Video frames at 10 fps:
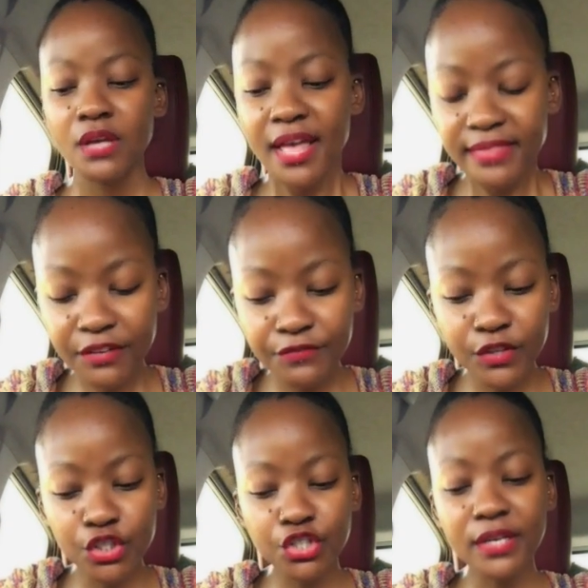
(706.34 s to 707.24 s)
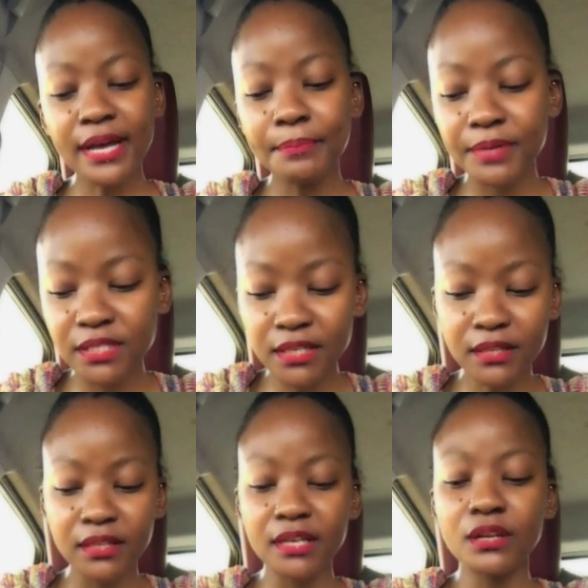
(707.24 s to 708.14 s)
Then filled your cup
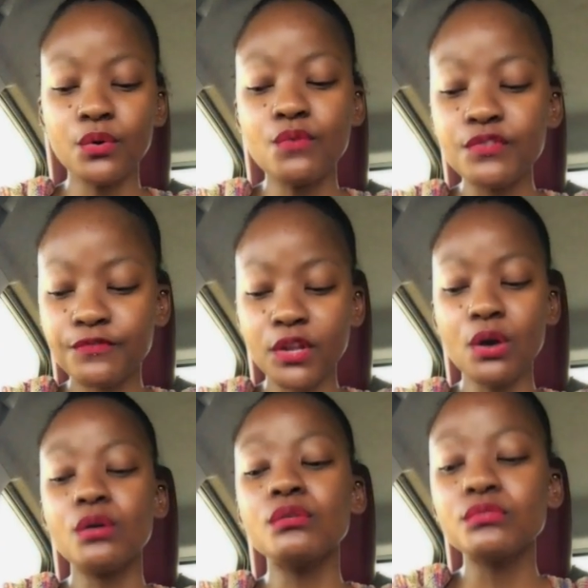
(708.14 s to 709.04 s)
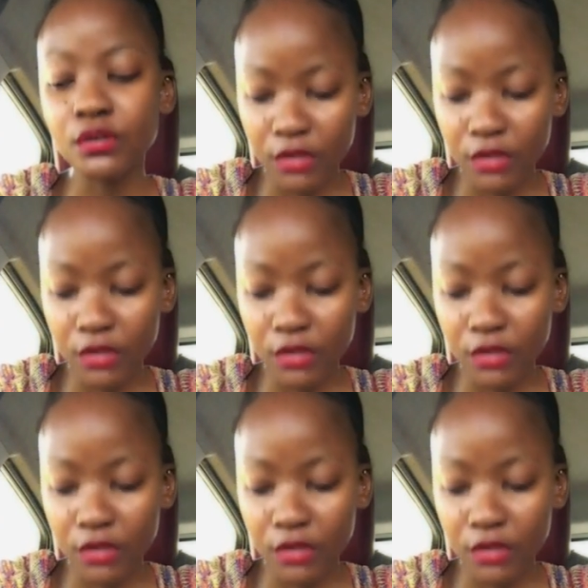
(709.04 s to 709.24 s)
until it overflowed.